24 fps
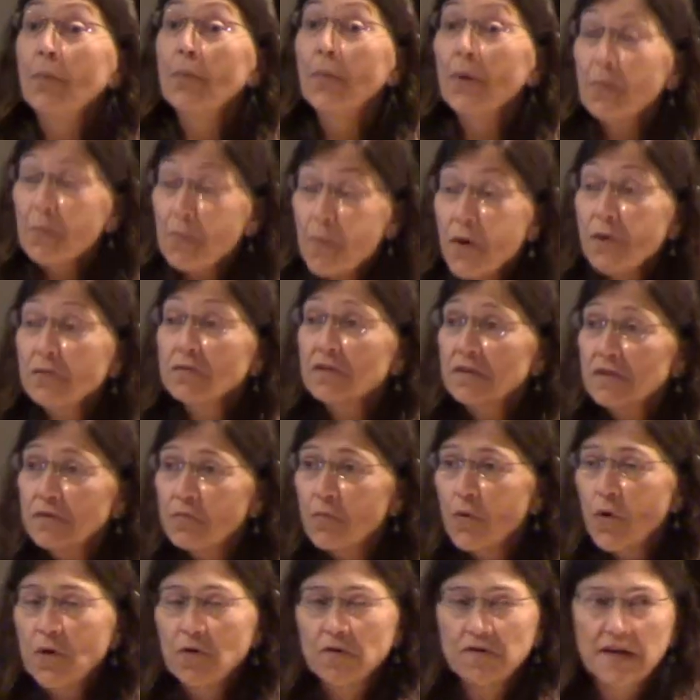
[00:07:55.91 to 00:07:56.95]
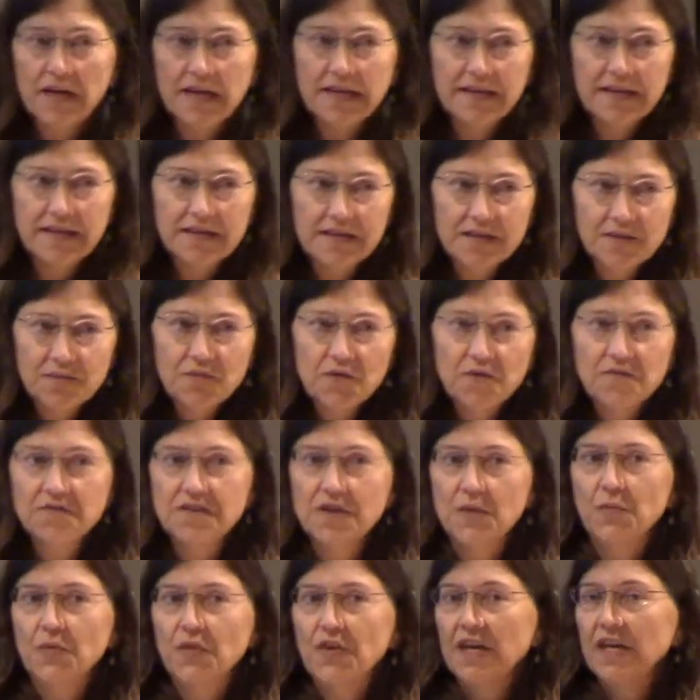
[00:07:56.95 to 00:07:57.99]
But most important, I think, to move
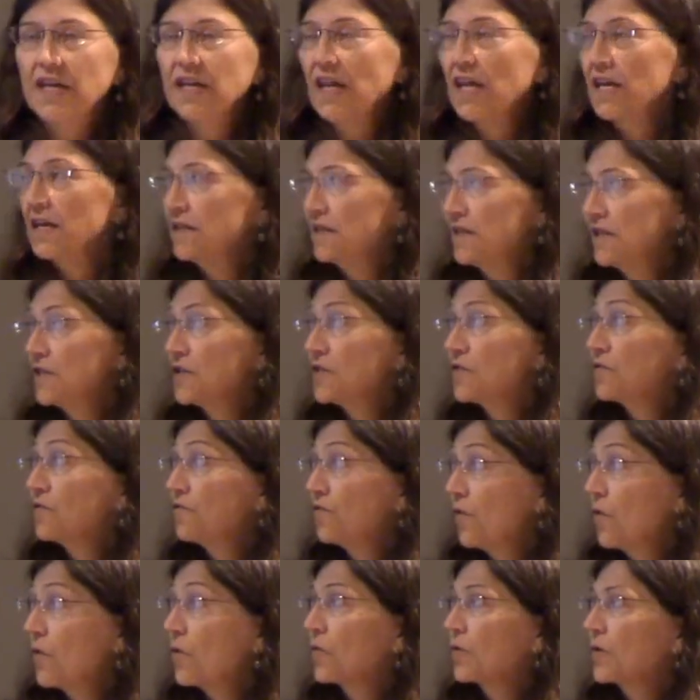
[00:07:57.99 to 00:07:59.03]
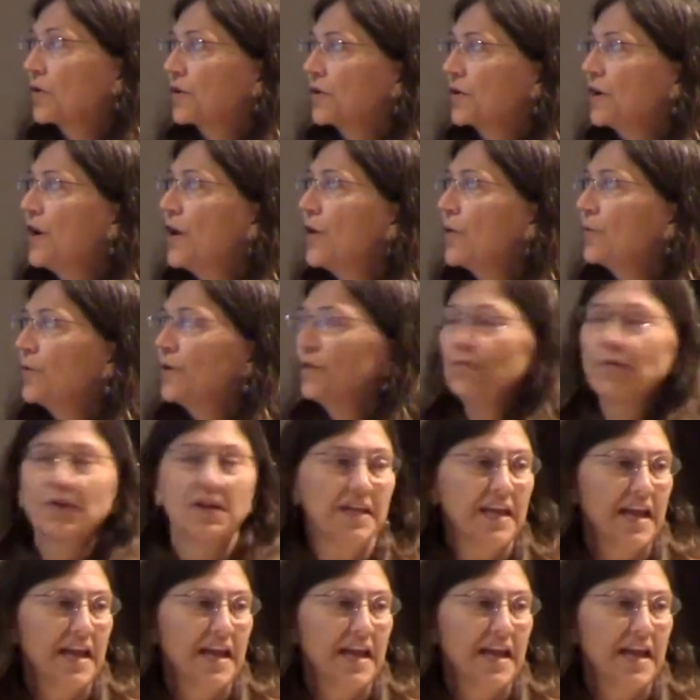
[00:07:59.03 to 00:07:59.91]
something like this forward, we really